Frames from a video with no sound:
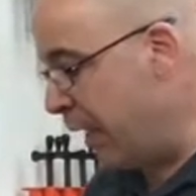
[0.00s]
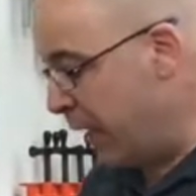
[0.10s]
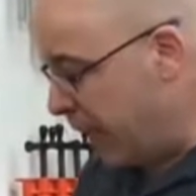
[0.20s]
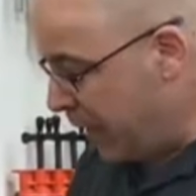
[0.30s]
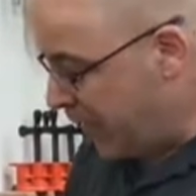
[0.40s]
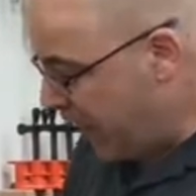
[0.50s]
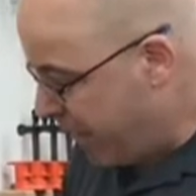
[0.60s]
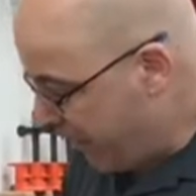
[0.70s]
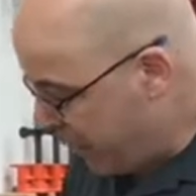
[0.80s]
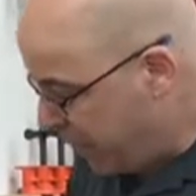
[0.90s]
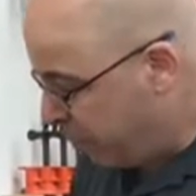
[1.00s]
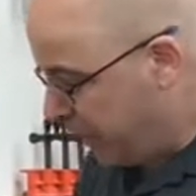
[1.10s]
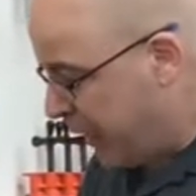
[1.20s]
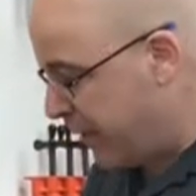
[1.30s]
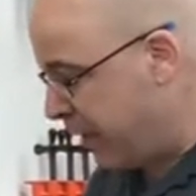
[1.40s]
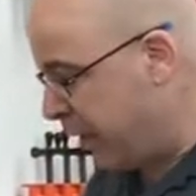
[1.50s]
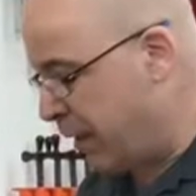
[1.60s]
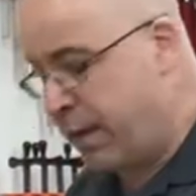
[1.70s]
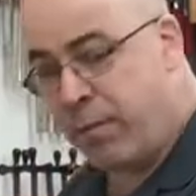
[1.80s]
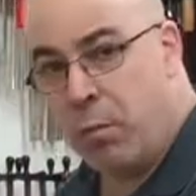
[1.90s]
is I've actually placed it and
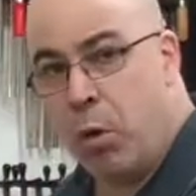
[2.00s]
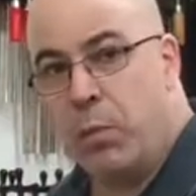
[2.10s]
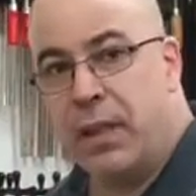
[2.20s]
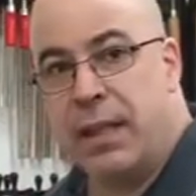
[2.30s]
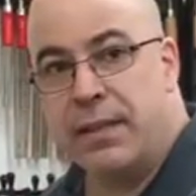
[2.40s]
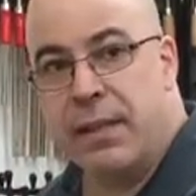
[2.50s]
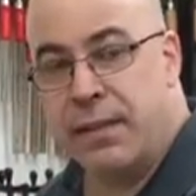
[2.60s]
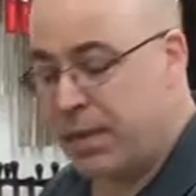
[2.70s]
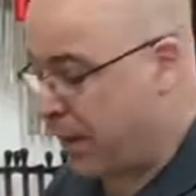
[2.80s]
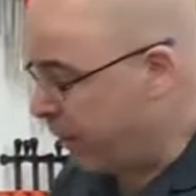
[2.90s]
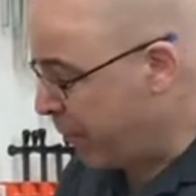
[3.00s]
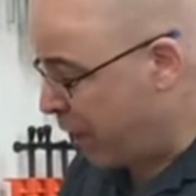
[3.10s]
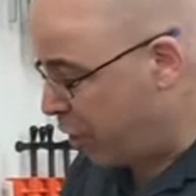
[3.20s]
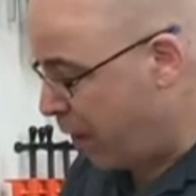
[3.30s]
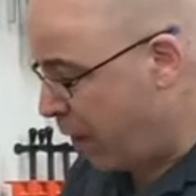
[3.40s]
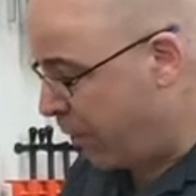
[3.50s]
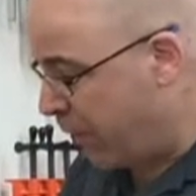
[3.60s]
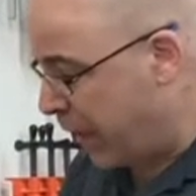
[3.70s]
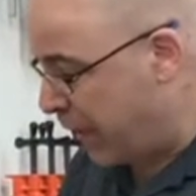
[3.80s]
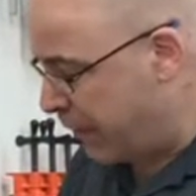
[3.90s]
I've immobilized it inside of my shop
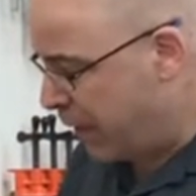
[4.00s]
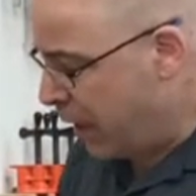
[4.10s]
vise.